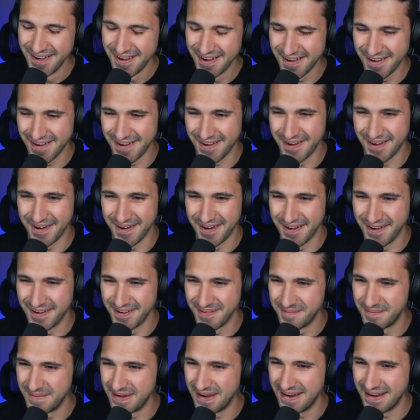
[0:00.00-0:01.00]
Oh
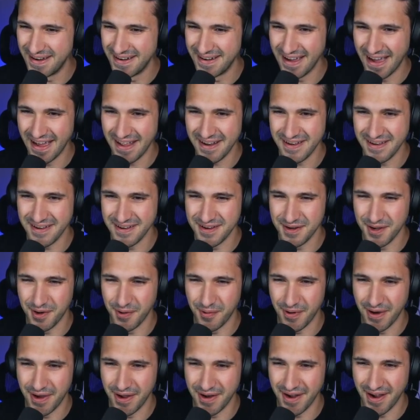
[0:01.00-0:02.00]
man, you know
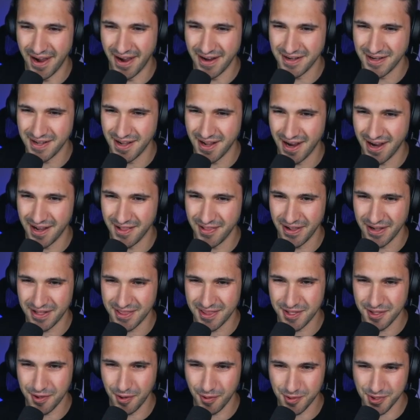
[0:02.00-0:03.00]
what? I like
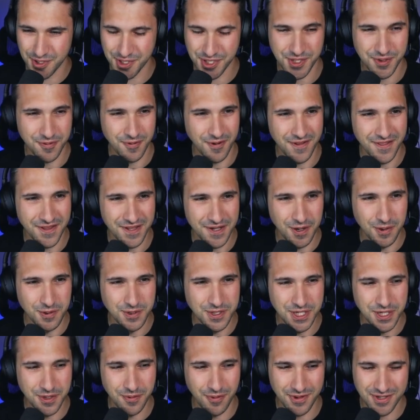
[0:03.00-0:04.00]
the OG one. The
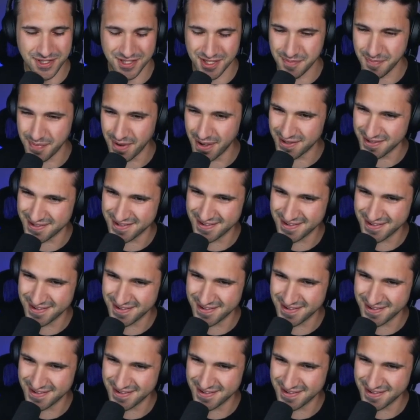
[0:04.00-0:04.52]
OG one's the best.